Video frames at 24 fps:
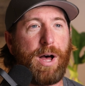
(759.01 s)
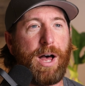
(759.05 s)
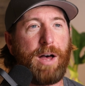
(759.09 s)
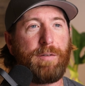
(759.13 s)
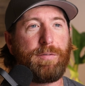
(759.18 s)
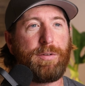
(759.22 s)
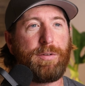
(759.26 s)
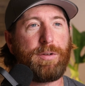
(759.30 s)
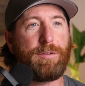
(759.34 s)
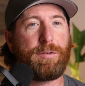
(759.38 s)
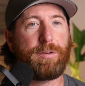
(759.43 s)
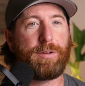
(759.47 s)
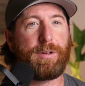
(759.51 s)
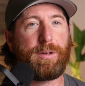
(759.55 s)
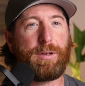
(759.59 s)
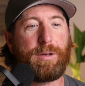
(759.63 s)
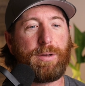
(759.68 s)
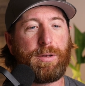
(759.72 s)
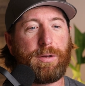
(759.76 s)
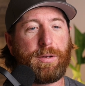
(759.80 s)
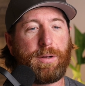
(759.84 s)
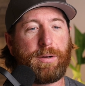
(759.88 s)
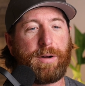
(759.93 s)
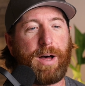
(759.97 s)

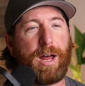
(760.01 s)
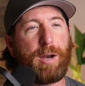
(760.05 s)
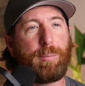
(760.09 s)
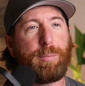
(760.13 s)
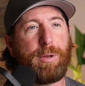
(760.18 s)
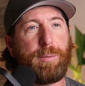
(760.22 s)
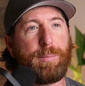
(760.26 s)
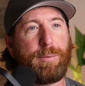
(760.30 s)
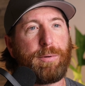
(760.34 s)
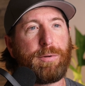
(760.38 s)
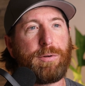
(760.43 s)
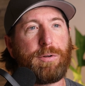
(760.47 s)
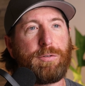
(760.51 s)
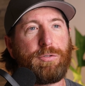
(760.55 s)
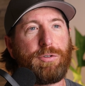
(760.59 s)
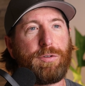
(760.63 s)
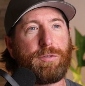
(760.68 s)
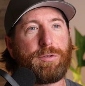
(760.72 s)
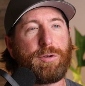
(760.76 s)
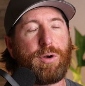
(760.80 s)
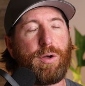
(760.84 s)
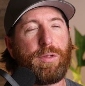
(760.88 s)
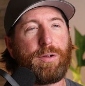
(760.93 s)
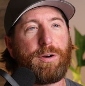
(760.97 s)
Obviously, a lot of people
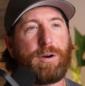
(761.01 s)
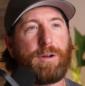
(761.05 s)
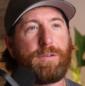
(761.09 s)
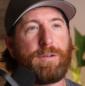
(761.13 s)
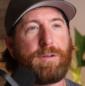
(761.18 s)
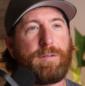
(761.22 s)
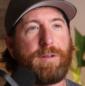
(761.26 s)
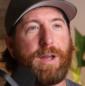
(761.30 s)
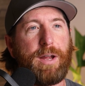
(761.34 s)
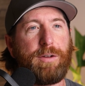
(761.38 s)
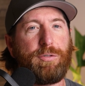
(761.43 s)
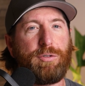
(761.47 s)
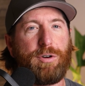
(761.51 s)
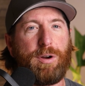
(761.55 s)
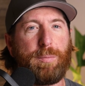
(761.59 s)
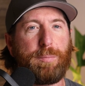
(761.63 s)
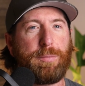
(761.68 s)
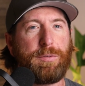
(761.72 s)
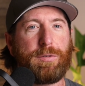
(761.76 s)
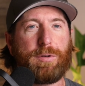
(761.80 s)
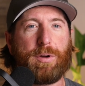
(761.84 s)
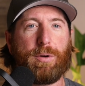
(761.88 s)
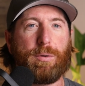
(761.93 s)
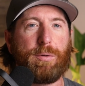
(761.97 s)
just go there as a day trip.
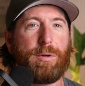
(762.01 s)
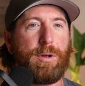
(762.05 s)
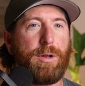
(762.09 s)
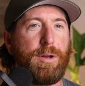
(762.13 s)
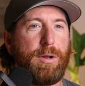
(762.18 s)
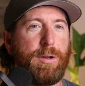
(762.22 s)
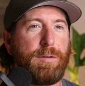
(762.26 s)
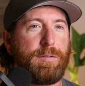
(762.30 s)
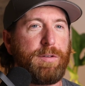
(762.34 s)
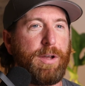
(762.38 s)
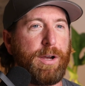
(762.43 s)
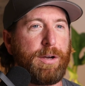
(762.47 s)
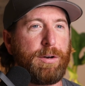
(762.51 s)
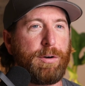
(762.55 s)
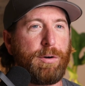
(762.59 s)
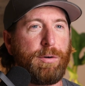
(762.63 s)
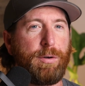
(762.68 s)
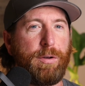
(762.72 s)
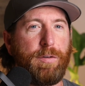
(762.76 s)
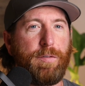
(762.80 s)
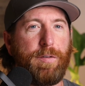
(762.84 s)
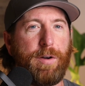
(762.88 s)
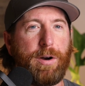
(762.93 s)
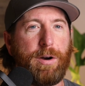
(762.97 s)
So take an
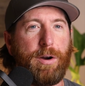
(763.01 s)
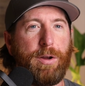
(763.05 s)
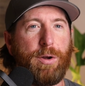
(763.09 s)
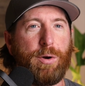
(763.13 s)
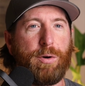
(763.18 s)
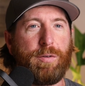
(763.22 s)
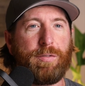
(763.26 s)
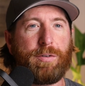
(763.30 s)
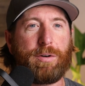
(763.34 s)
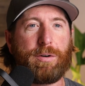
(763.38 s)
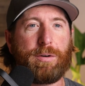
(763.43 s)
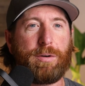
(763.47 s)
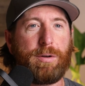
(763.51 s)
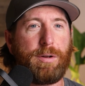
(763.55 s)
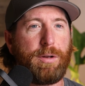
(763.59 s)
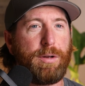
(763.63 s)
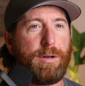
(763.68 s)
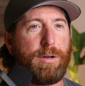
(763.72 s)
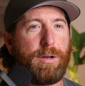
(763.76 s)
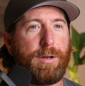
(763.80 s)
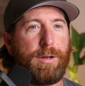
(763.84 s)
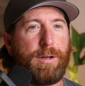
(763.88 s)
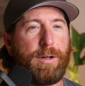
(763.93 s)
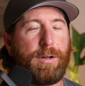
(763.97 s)
early ferry over,
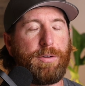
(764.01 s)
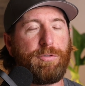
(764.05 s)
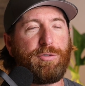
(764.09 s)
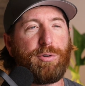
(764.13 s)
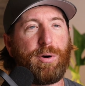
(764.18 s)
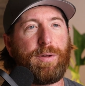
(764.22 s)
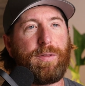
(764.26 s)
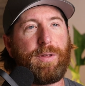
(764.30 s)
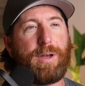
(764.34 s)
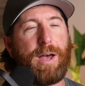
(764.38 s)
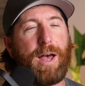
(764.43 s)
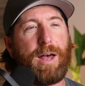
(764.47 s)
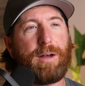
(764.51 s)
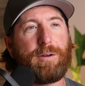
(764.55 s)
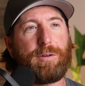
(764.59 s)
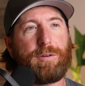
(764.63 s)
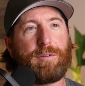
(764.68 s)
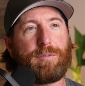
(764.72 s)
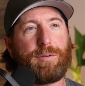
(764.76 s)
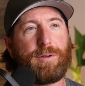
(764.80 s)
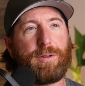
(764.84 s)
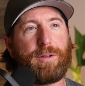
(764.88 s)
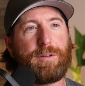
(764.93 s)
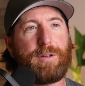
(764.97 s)
enjoy the
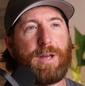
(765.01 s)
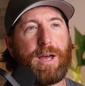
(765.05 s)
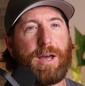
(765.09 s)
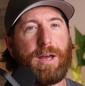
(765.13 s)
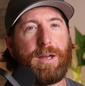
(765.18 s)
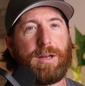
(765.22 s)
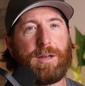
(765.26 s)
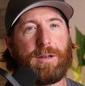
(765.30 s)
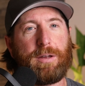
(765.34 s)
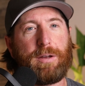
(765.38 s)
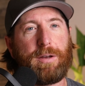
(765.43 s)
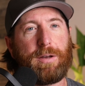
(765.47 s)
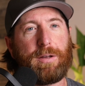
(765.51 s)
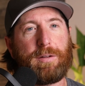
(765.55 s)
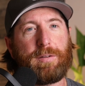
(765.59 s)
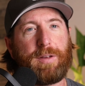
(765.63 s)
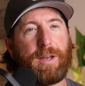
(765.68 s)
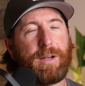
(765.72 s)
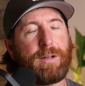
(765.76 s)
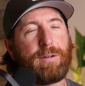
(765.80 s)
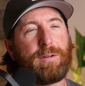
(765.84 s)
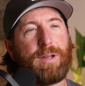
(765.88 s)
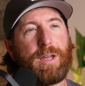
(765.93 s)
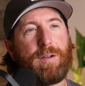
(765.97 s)
island for the day,
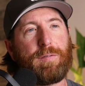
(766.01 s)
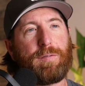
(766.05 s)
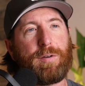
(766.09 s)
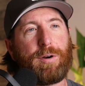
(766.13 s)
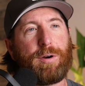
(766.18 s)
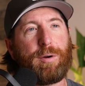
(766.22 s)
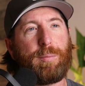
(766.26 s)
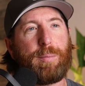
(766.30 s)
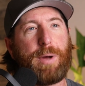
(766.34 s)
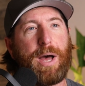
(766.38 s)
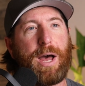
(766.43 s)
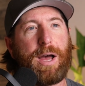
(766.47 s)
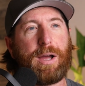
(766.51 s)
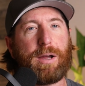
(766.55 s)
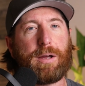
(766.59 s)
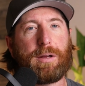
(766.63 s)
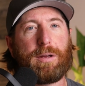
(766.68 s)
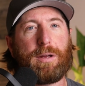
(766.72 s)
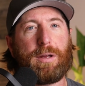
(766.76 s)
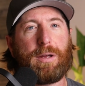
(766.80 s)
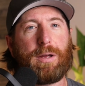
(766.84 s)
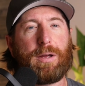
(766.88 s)
take a late ferry back.